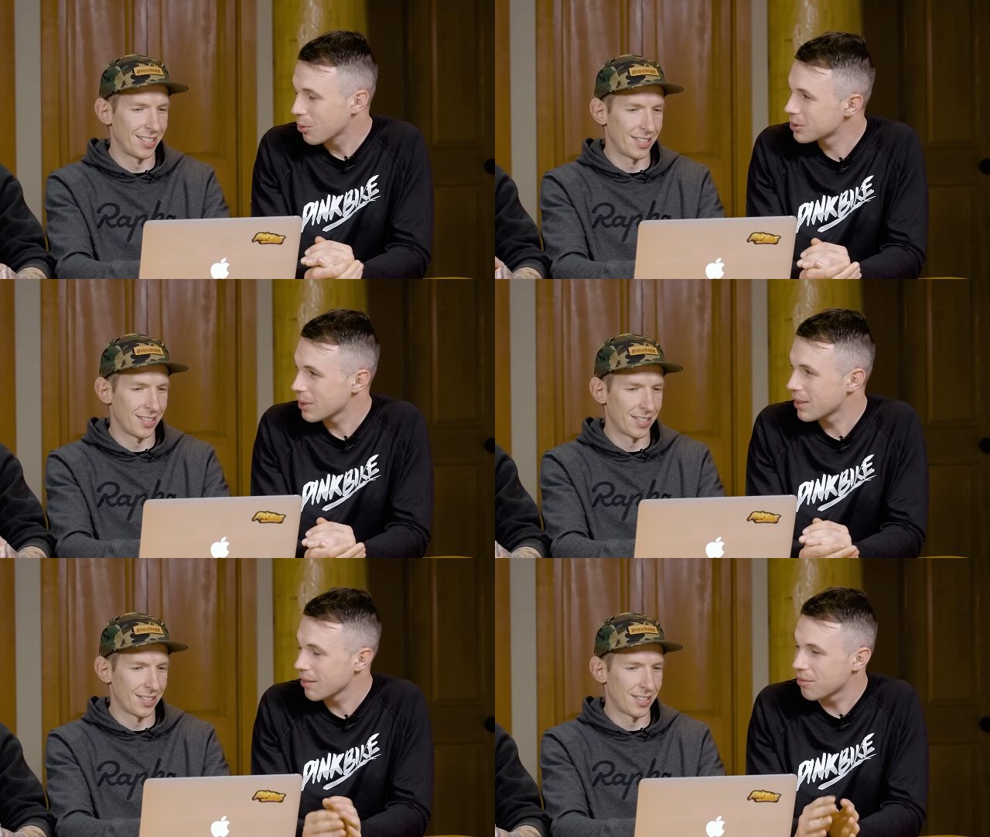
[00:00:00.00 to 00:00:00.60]
Speaker 1: But also,
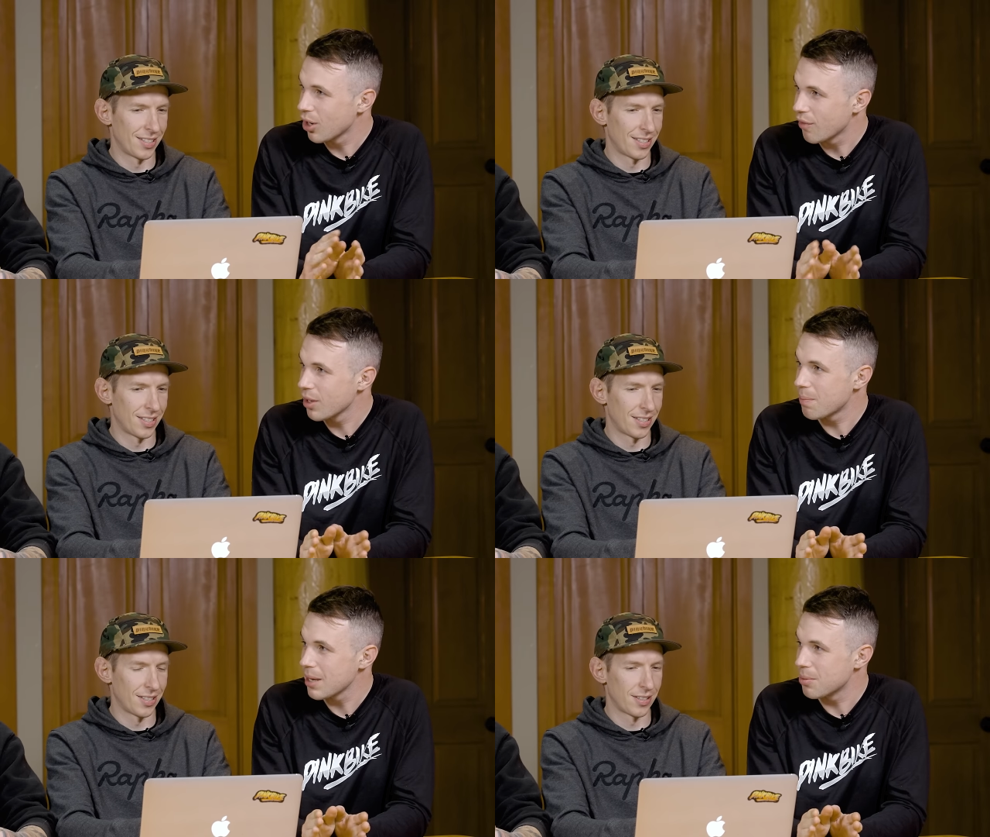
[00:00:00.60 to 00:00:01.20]
I think for a lot of
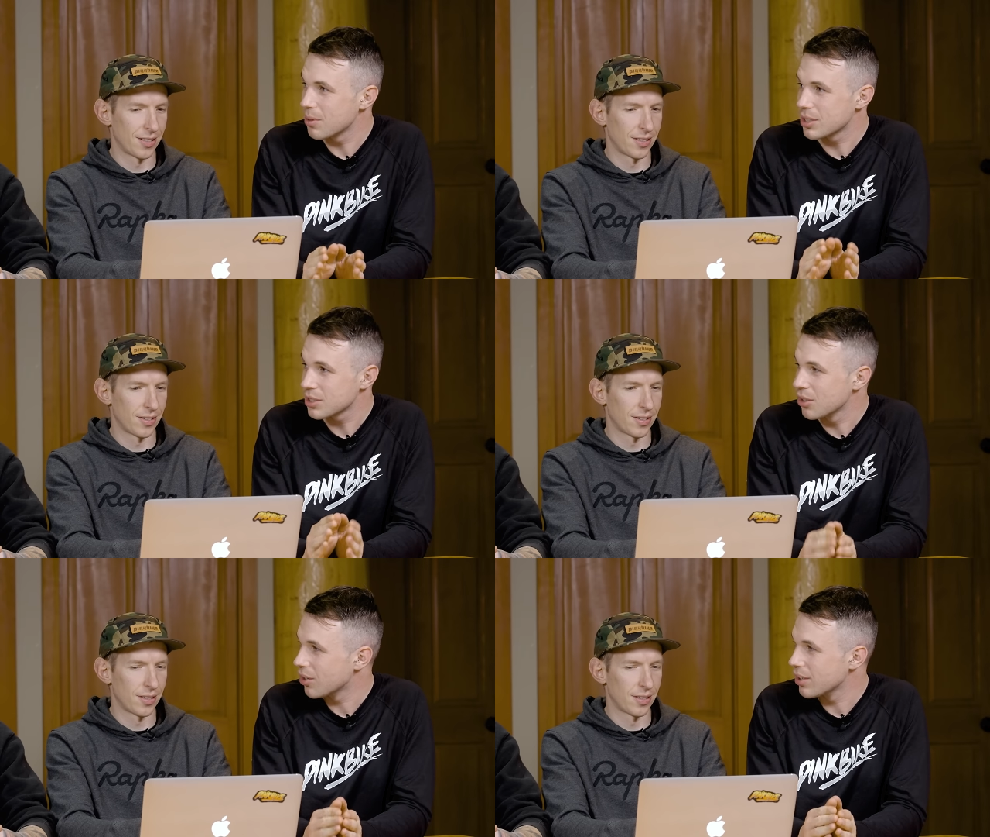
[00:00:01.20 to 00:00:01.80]
other people, it's
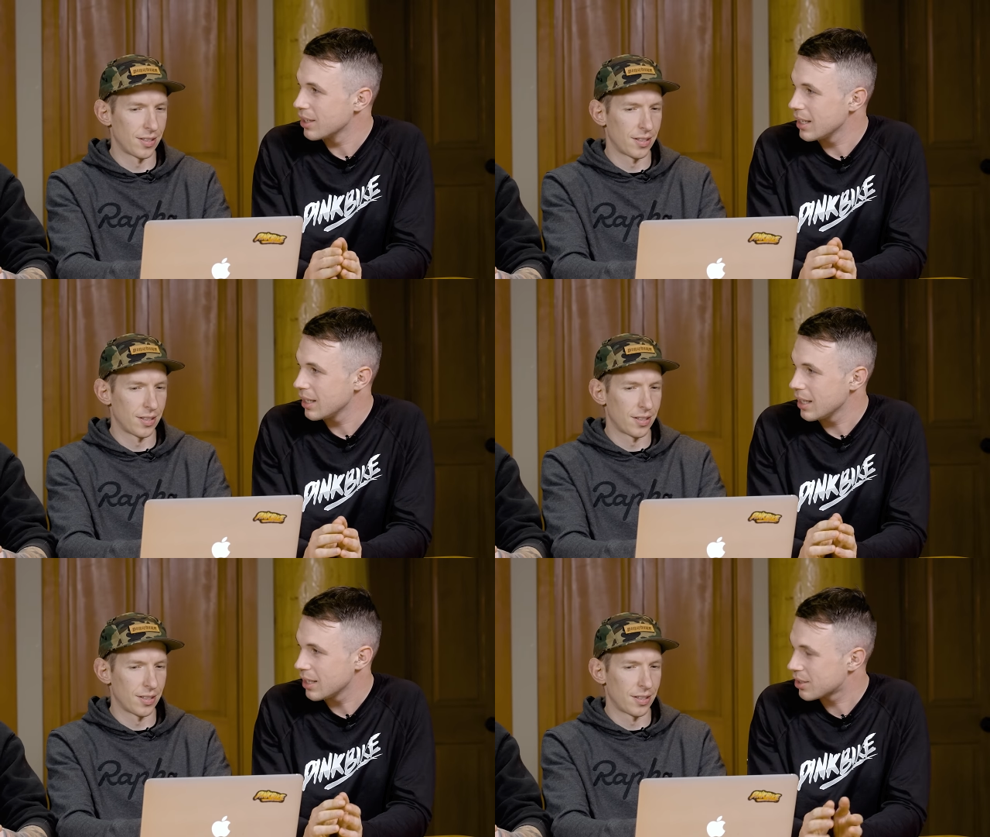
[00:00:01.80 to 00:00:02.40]
just not
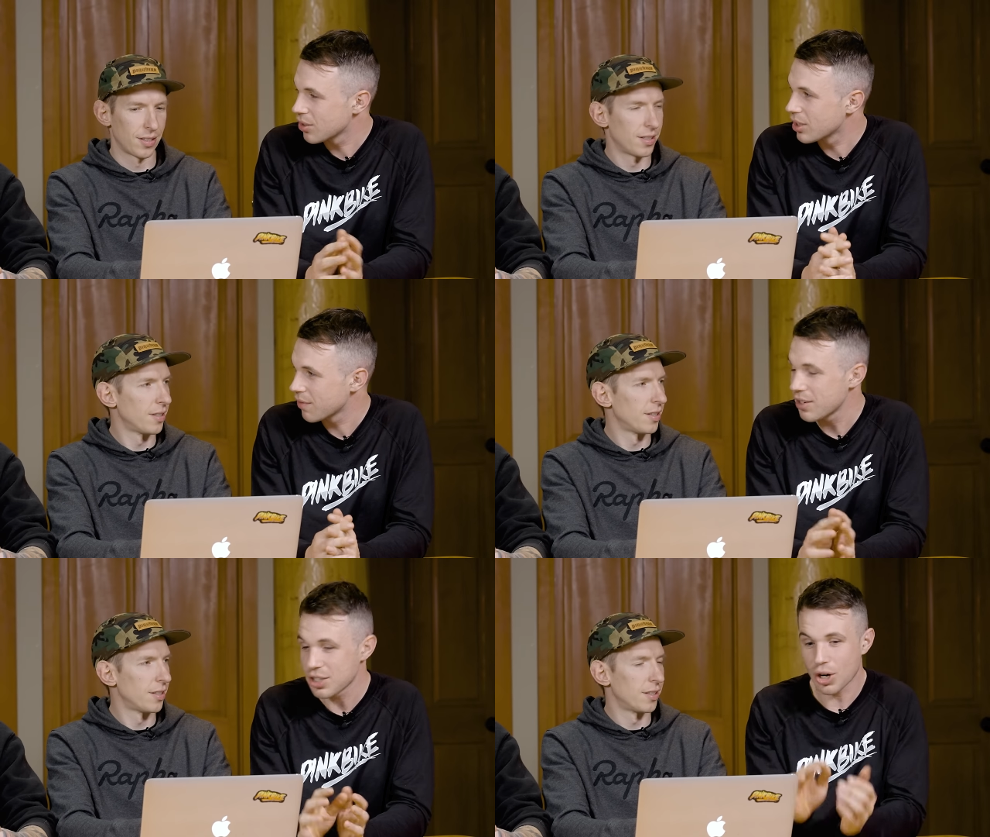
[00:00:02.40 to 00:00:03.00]
it's just not as
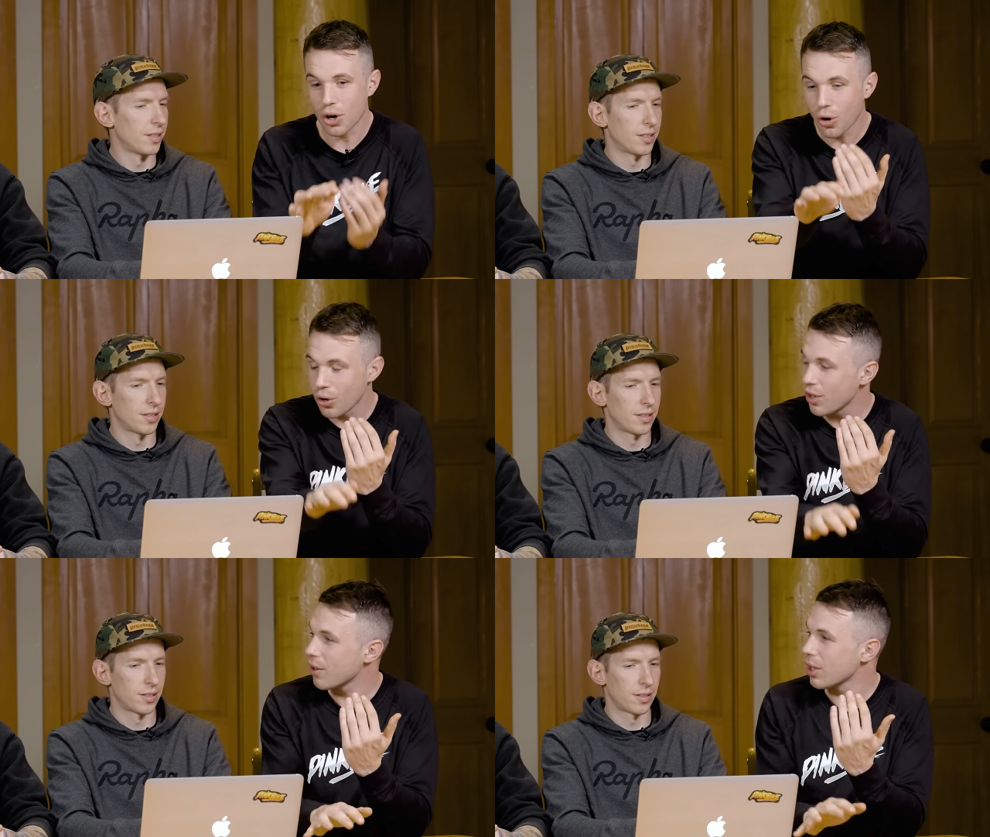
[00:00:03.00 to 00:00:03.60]
efficient.
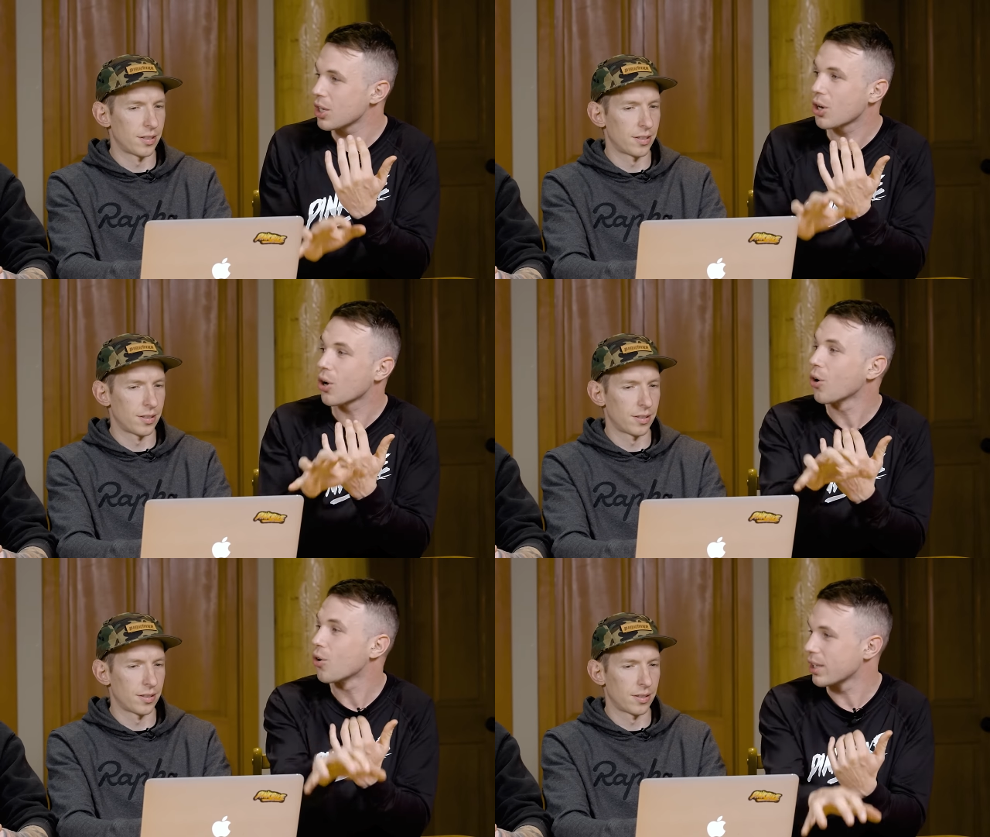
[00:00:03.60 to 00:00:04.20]
You feel like you're
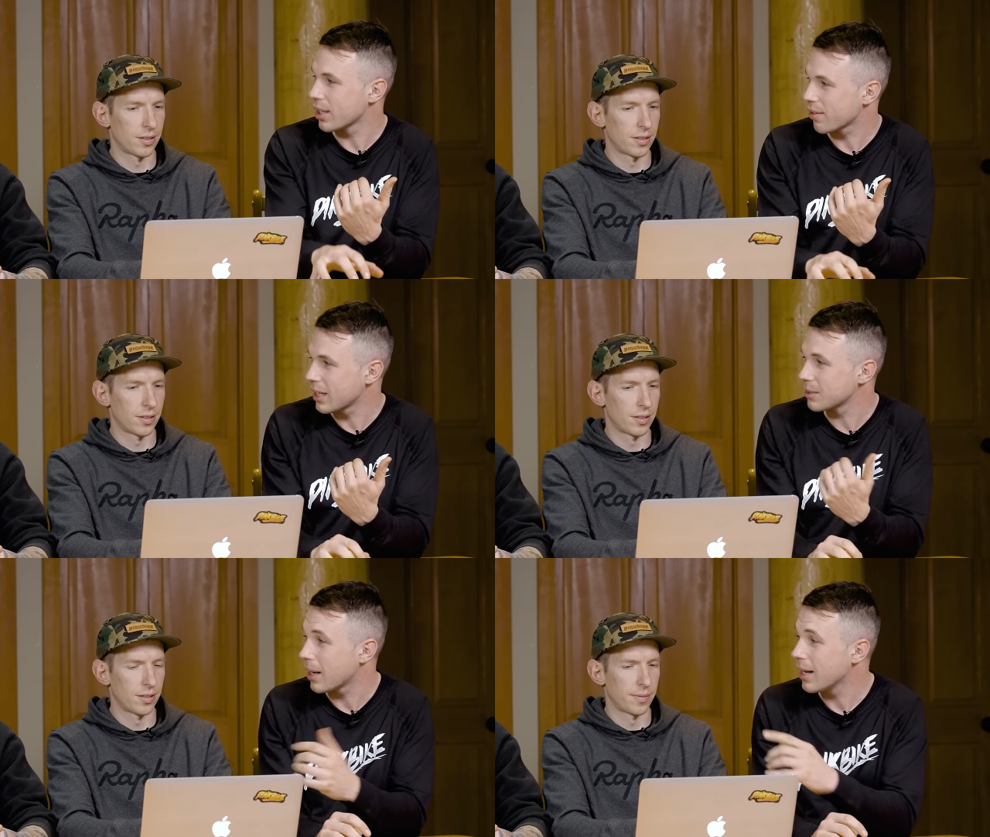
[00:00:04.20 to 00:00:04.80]
clawing the
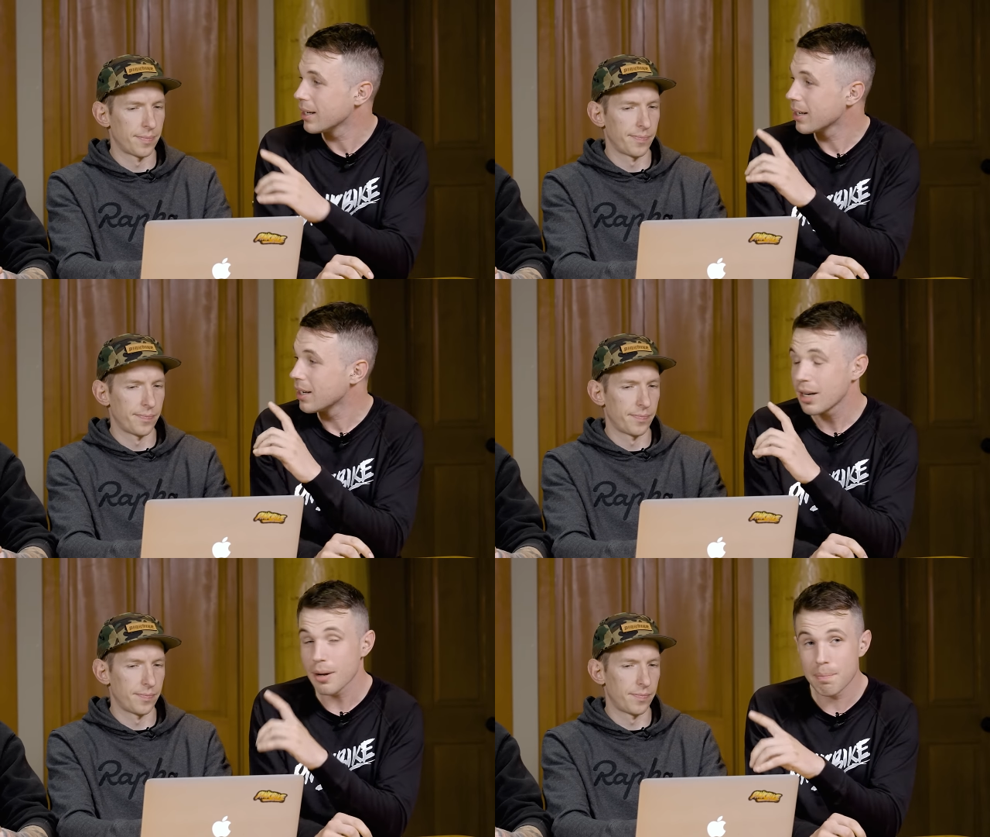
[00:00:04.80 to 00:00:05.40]
cranks back. Yeah.
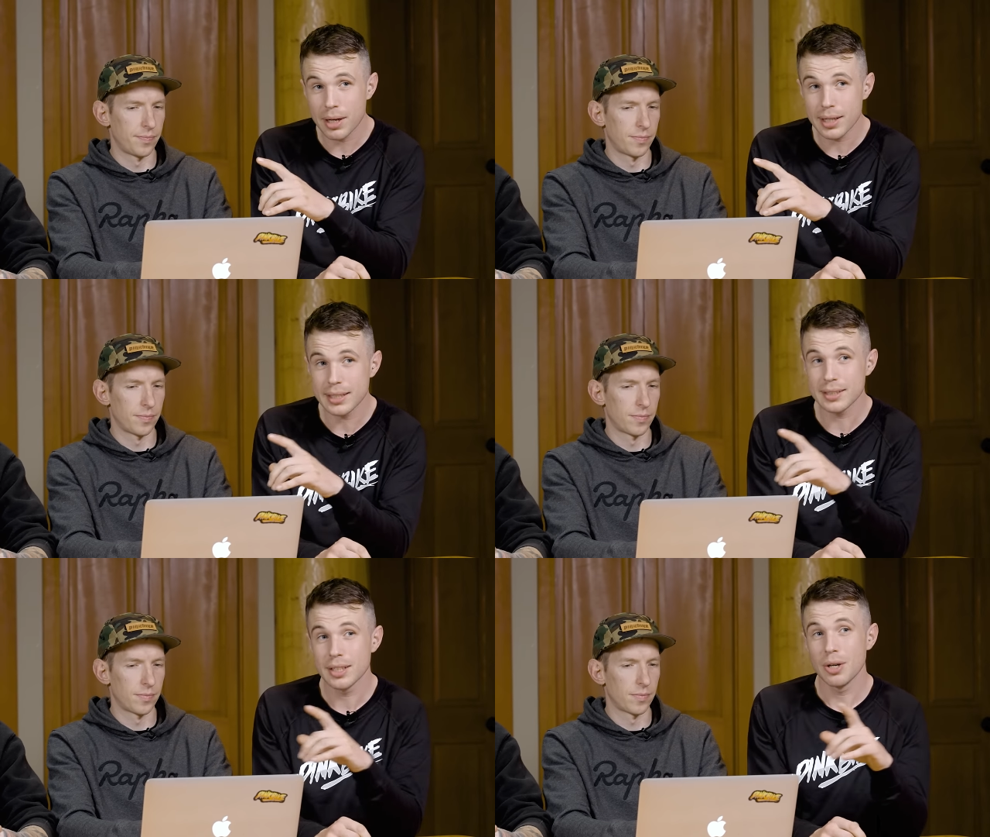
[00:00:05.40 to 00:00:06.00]

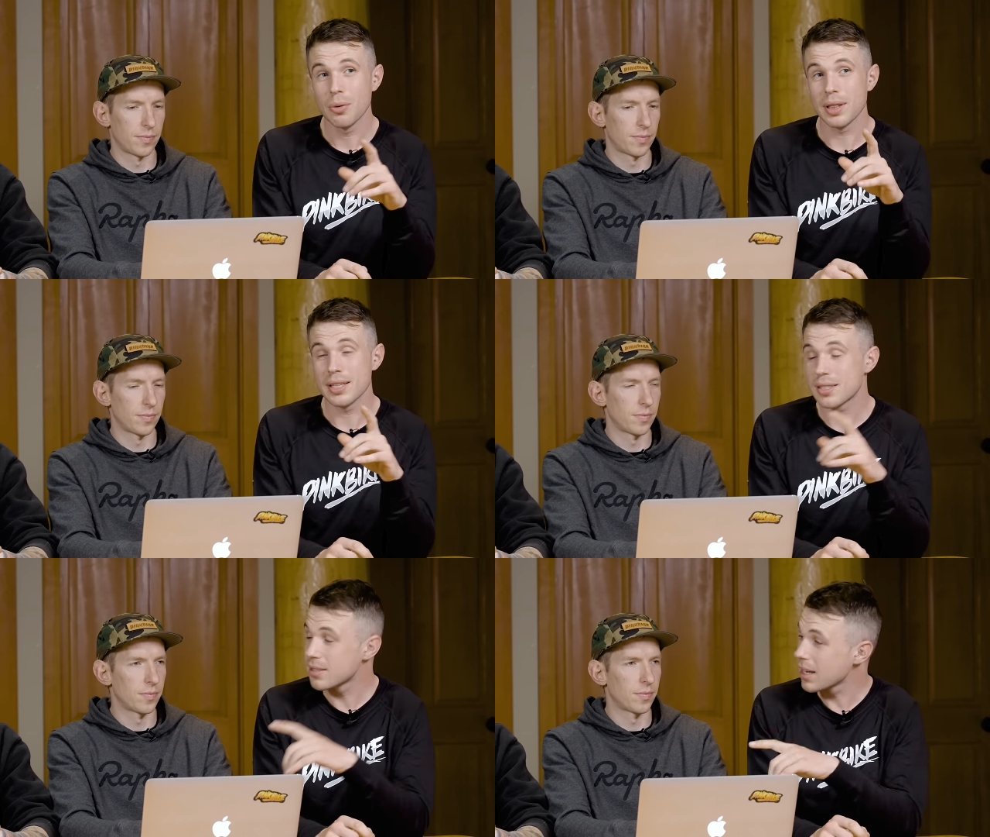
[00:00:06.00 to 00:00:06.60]
Combined with
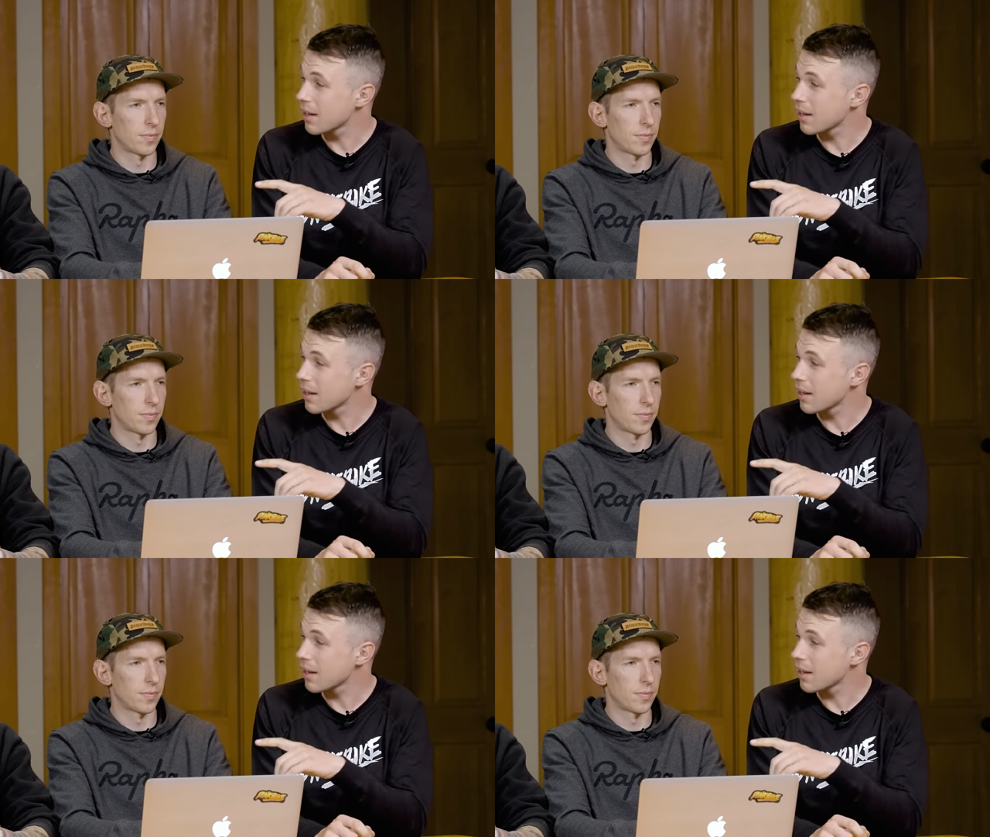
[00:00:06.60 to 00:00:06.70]
this doesn't